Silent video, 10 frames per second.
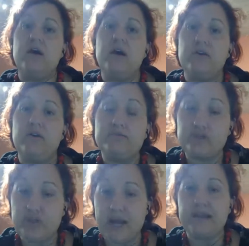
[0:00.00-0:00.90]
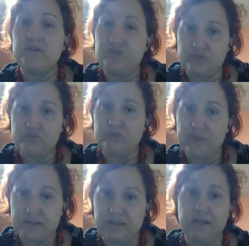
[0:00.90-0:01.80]
of trying to do
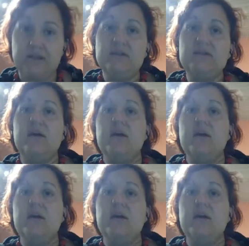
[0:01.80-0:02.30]
this thing